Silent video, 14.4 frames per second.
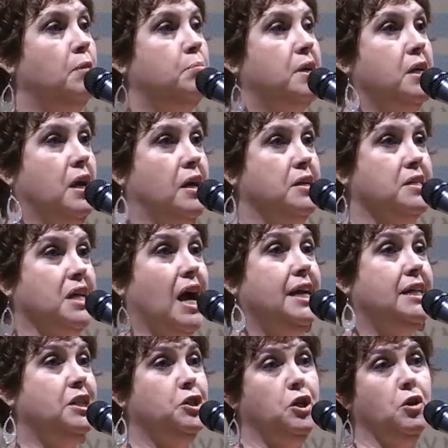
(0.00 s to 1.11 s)
because I
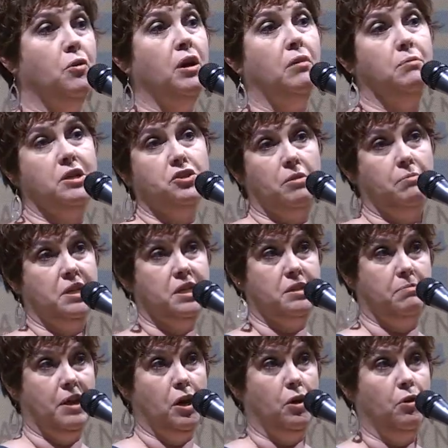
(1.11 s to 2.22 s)
didn't know how much I missed
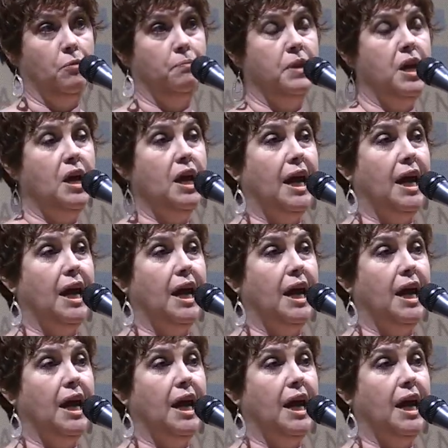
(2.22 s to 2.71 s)
my home.